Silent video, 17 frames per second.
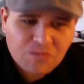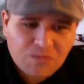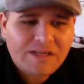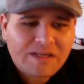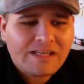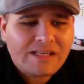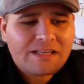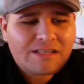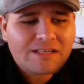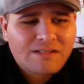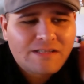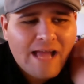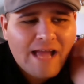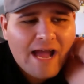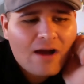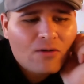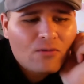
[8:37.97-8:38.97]
media is
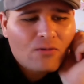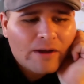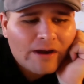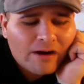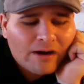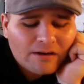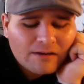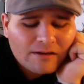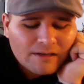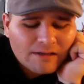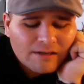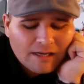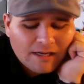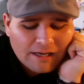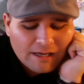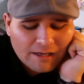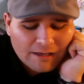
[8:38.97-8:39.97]
now where
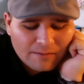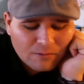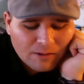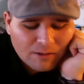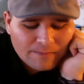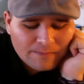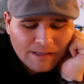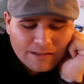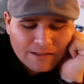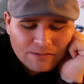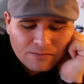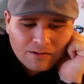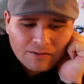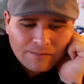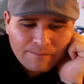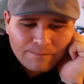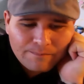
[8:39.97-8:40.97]
websites
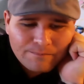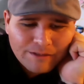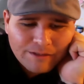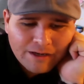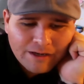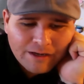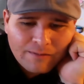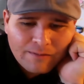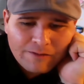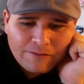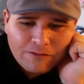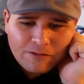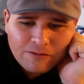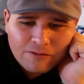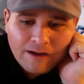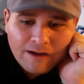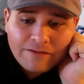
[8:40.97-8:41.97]
were, about 4
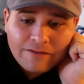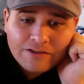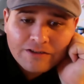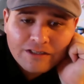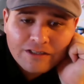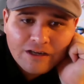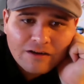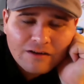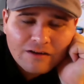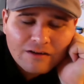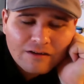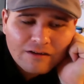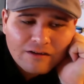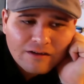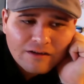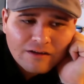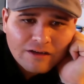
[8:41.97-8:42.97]
or 5 years ago.
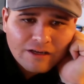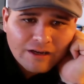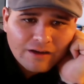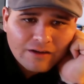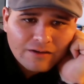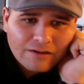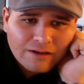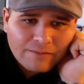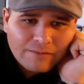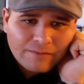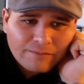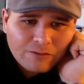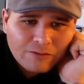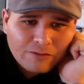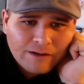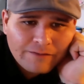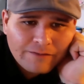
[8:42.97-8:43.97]
4
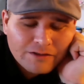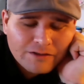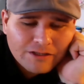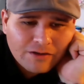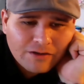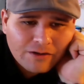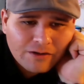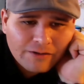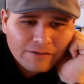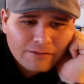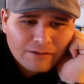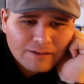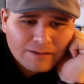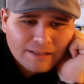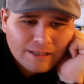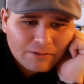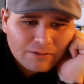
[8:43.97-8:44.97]
or 5 years ago,
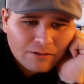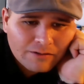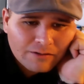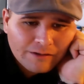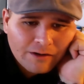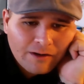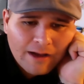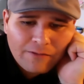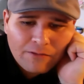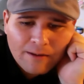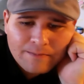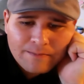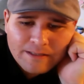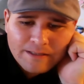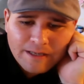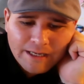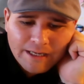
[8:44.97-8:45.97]
everyone's like, well, if you don't have a
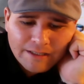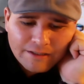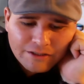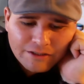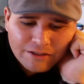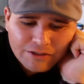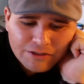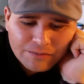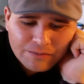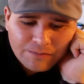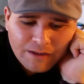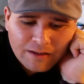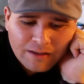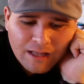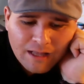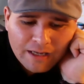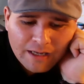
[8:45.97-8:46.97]
website, then you should be
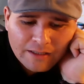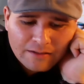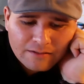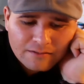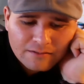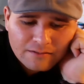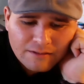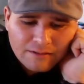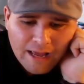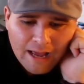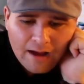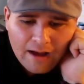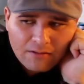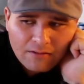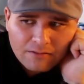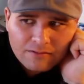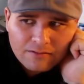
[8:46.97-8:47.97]
online
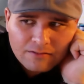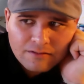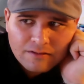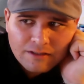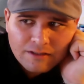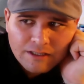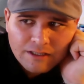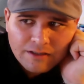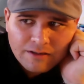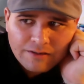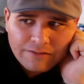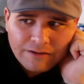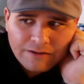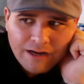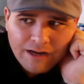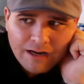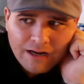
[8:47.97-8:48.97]
now. And if
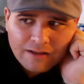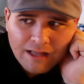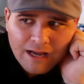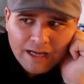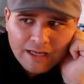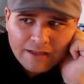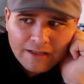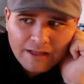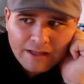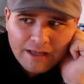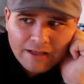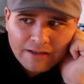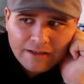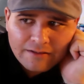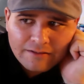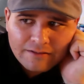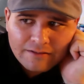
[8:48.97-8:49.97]
you're not online,
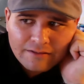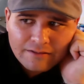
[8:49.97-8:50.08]
then